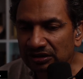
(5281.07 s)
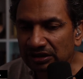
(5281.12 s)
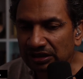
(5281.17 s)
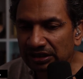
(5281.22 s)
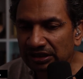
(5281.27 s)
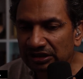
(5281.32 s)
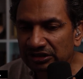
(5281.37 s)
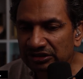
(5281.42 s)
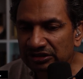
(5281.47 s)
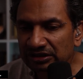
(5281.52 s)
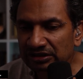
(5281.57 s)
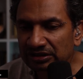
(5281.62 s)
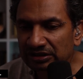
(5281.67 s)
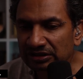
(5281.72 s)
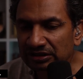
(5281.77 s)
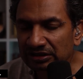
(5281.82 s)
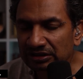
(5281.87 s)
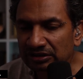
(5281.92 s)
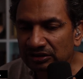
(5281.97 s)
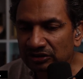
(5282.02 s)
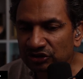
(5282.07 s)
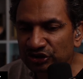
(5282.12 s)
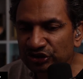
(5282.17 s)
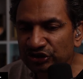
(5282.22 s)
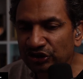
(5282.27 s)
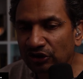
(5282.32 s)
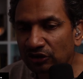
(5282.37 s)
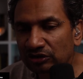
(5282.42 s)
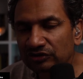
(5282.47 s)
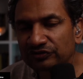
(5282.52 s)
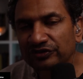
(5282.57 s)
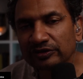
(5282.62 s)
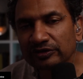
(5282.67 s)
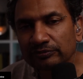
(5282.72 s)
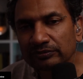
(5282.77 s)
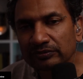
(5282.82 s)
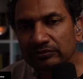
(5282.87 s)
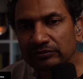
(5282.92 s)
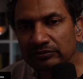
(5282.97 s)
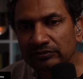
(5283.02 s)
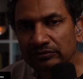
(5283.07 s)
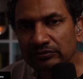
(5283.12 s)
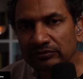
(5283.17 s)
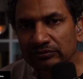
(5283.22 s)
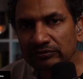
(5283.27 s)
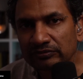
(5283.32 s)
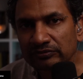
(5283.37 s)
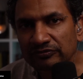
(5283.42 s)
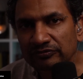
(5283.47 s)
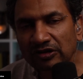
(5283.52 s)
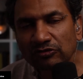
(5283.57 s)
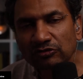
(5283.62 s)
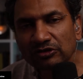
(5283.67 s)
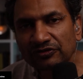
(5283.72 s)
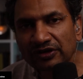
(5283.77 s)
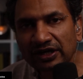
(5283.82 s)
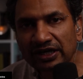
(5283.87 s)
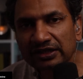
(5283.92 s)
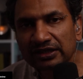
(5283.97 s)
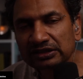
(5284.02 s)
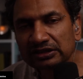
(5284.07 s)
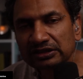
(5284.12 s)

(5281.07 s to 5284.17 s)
is show them that we've had